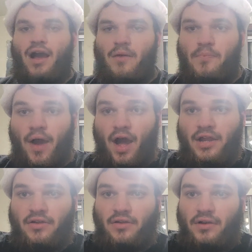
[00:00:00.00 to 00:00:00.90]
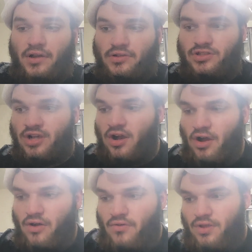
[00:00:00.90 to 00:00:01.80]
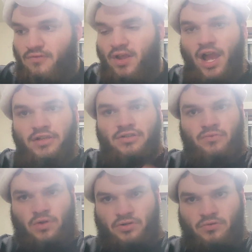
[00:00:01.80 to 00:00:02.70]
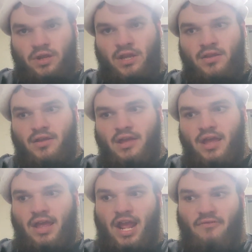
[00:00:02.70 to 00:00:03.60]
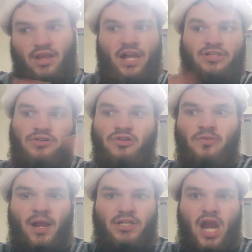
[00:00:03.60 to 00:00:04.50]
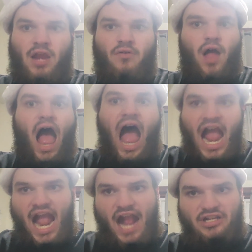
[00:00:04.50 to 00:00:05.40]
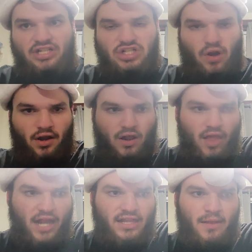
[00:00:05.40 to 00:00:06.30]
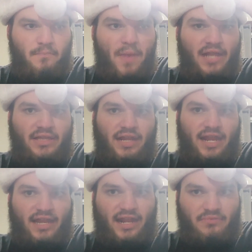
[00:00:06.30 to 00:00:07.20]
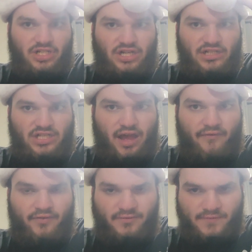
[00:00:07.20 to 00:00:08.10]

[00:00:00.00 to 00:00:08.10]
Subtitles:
But, so, if you guys are wondering, if you guys are new to my channel, I actually started collecting Bendy and Ink Machine stuff.